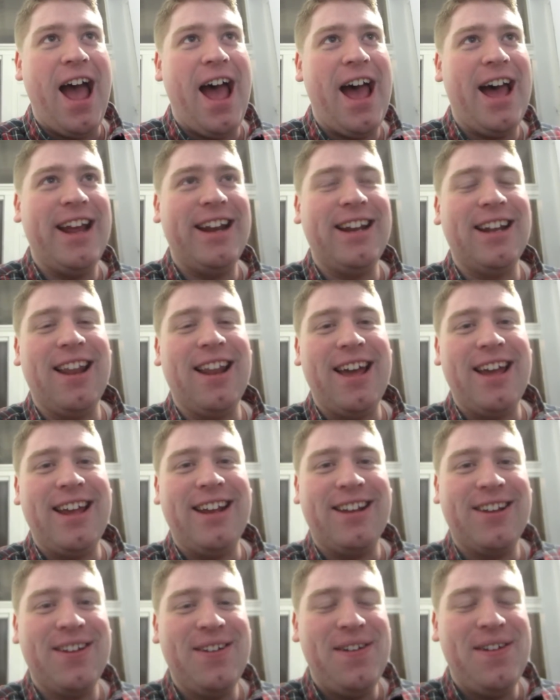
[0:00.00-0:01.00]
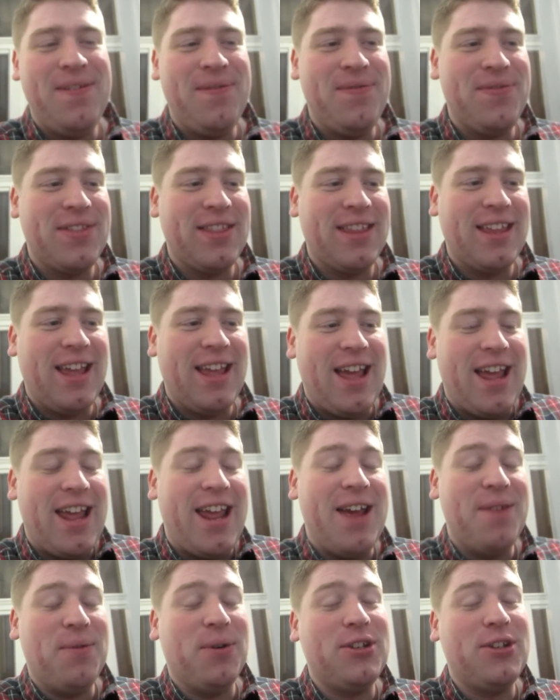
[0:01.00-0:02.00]
and like
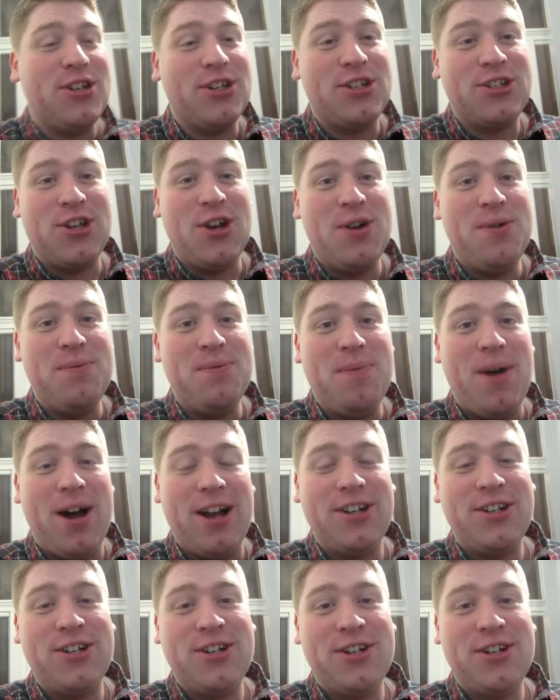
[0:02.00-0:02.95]
it was just so much.